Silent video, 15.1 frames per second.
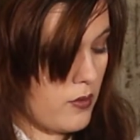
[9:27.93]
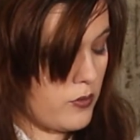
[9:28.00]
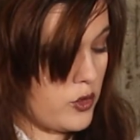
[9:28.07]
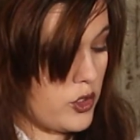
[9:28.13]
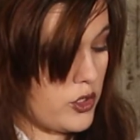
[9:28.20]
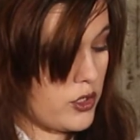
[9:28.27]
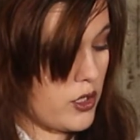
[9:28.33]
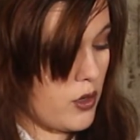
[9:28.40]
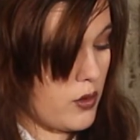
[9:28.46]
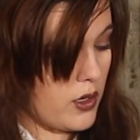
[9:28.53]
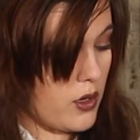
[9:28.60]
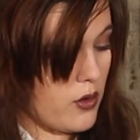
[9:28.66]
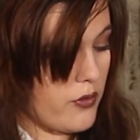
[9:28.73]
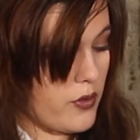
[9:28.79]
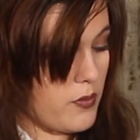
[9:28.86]
I'm just
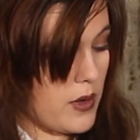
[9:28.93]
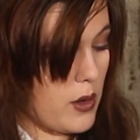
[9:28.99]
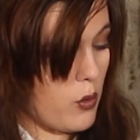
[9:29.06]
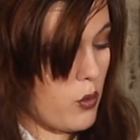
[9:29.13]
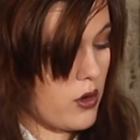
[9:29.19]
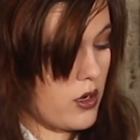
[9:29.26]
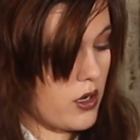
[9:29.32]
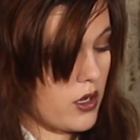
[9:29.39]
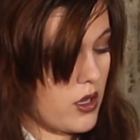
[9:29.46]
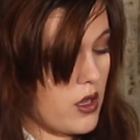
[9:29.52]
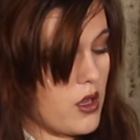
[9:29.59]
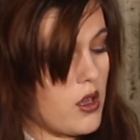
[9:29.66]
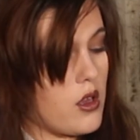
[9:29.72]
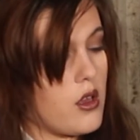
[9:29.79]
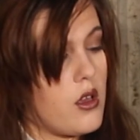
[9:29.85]
going over my work.
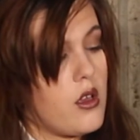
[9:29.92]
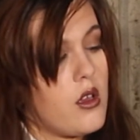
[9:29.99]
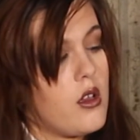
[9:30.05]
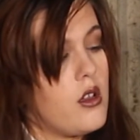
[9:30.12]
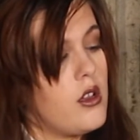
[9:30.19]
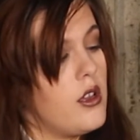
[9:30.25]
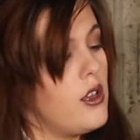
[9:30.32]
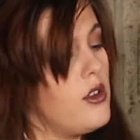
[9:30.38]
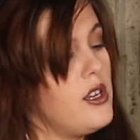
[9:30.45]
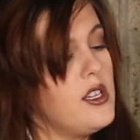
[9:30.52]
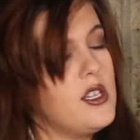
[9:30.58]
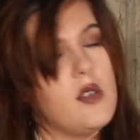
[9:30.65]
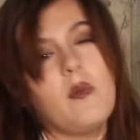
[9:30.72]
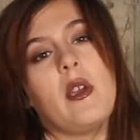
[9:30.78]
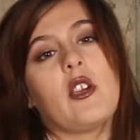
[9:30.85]
You
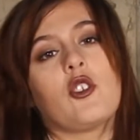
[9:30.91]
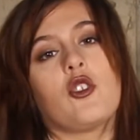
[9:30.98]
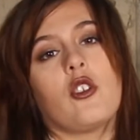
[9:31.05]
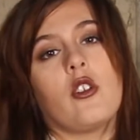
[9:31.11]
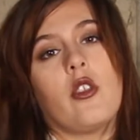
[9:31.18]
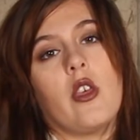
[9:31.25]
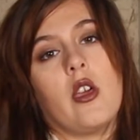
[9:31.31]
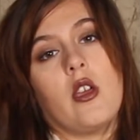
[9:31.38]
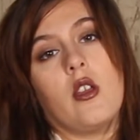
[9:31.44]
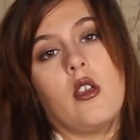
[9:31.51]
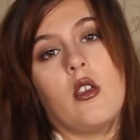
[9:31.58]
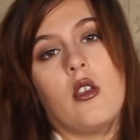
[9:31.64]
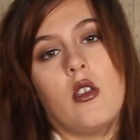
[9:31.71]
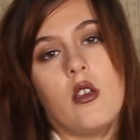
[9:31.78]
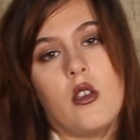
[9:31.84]
need to make sure that
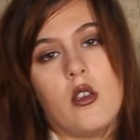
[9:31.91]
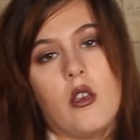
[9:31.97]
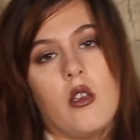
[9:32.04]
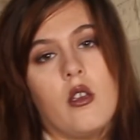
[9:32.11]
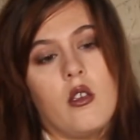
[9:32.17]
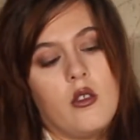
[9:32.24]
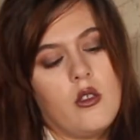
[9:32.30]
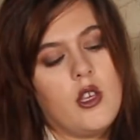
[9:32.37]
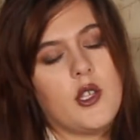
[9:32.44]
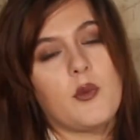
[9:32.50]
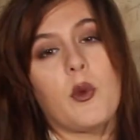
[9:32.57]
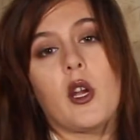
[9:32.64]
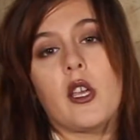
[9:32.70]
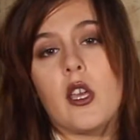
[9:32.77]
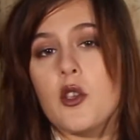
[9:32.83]
these
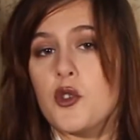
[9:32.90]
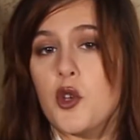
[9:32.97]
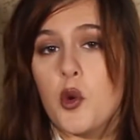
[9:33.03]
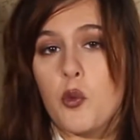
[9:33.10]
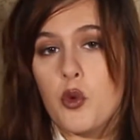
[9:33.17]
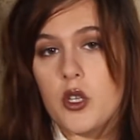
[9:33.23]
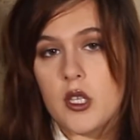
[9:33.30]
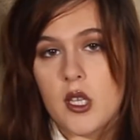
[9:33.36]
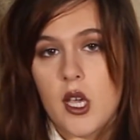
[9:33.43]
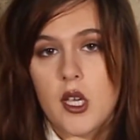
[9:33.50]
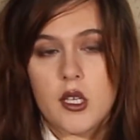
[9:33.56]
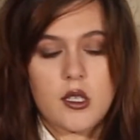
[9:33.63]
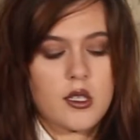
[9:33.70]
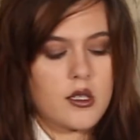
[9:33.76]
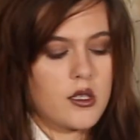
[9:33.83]
markings are
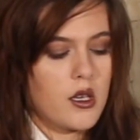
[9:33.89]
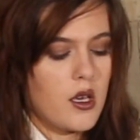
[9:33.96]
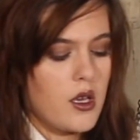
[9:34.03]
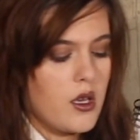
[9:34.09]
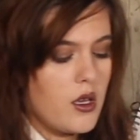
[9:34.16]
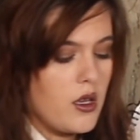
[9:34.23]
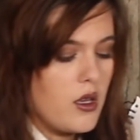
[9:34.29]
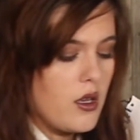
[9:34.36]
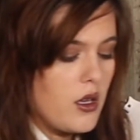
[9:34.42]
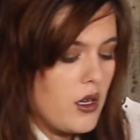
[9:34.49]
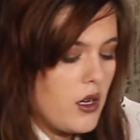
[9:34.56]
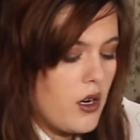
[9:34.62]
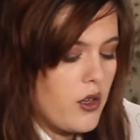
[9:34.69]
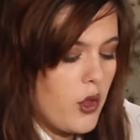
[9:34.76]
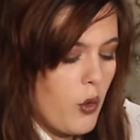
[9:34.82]
precise.
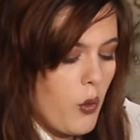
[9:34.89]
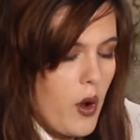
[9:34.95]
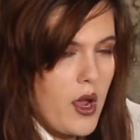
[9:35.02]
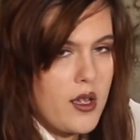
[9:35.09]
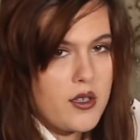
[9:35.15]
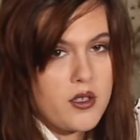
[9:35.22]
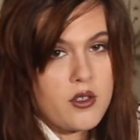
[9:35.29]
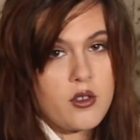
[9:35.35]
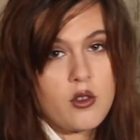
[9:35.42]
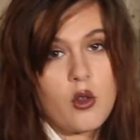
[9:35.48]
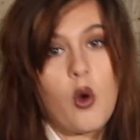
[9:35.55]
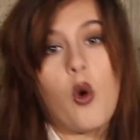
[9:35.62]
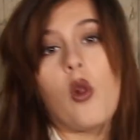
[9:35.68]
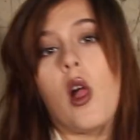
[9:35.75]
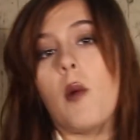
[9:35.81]
Otherwise,
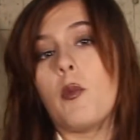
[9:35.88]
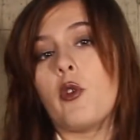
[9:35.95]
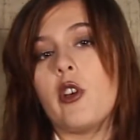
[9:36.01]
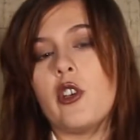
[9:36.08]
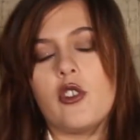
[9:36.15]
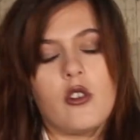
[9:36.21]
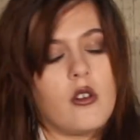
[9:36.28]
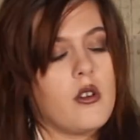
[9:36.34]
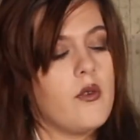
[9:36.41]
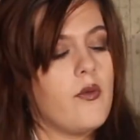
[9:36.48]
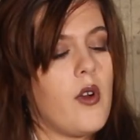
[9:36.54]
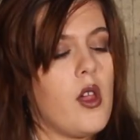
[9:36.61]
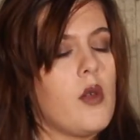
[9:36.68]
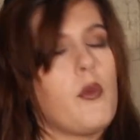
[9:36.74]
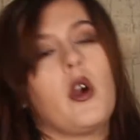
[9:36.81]
the whole operation could
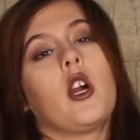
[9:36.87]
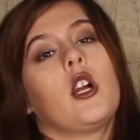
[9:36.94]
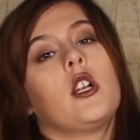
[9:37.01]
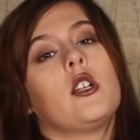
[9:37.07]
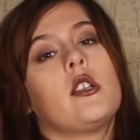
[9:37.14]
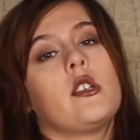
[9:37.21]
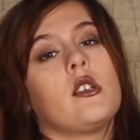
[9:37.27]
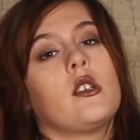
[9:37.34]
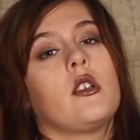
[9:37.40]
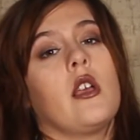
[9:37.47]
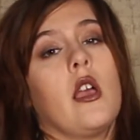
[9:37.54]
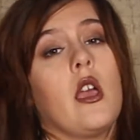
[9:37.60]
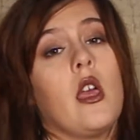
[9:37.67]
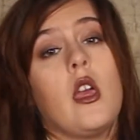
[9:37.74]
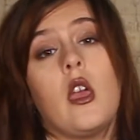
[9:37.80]
fall apart.
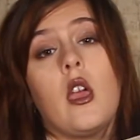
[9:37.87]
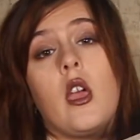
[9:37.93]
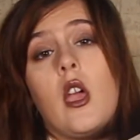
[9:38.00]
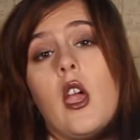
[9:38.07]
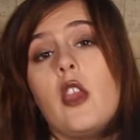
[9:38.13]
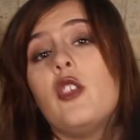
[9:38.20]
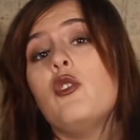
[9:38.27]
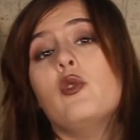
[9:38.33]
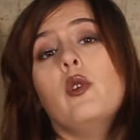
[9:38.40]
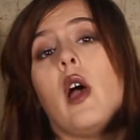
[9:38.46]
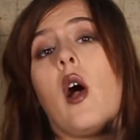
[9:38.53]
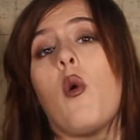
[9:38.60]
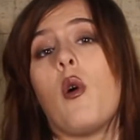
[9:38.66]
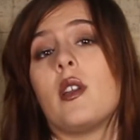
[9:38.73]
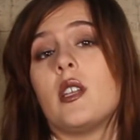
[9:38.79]
And you do
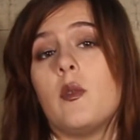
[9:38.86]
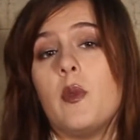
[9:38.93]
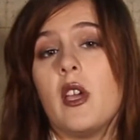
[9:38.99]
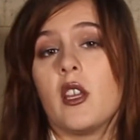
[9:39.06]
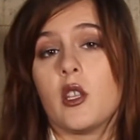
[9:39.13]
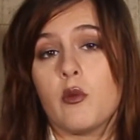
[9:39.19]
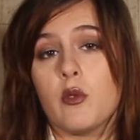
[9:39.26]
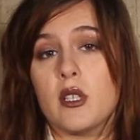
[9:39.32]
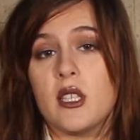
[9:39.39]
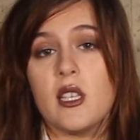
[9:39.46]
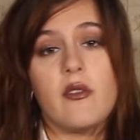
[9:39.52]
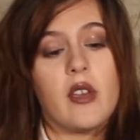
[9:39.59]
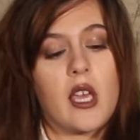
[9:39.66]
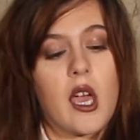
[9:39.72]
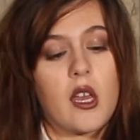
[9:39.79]
not want to be on the
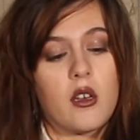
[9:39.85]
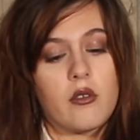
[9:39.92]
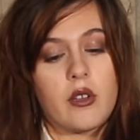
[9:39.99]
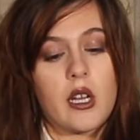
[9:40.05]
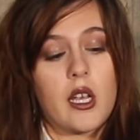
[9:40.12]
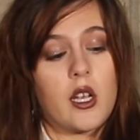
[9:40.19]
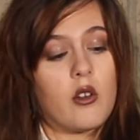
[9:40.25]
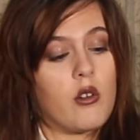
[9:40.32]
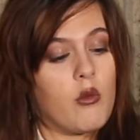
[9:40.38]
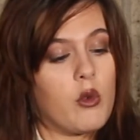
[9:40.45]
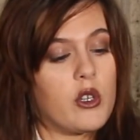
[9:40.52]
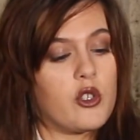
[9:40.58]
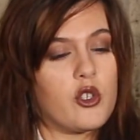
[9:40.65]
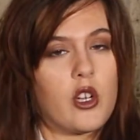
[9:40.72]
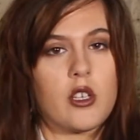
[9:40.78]
receiving end of an angry
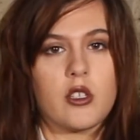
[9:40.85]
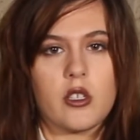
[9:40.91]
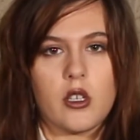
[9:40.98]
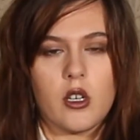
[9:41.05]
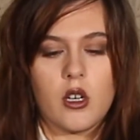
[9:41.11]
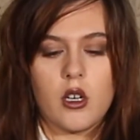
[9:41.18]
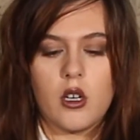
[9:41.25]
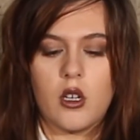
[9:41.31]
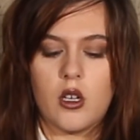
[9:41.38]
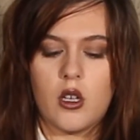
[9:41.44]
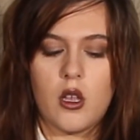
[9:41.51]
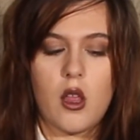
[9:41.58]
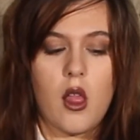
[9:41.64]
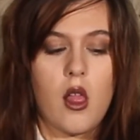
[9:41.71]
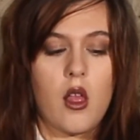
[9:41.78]
Winchester.
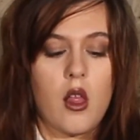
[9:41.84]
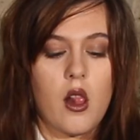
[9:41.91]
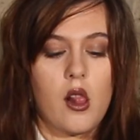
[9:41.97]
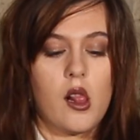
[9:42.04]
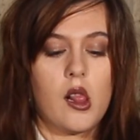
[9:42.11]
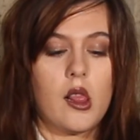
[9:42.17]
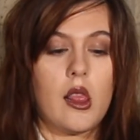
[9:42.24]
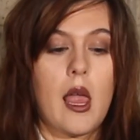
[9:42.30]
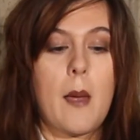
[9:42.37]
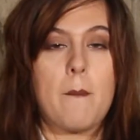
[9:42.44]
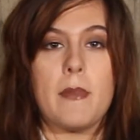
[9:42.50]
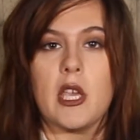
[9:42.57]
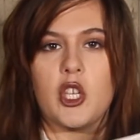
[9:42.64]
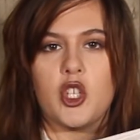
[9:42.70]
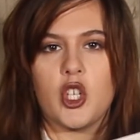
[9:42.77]

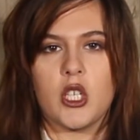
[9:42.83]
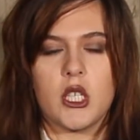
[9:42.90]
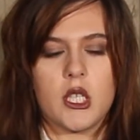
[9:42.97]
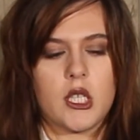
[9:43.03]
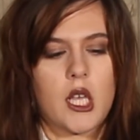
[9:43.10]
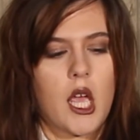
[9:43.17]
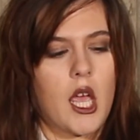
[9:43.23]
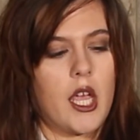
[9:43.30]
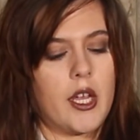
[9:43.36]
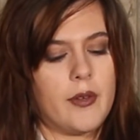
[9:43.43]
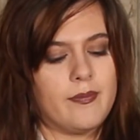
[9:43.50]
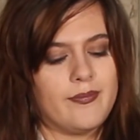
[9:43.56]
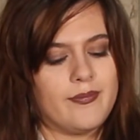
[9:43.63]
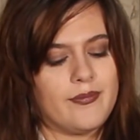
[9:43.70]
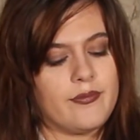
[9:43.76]
Let me just say.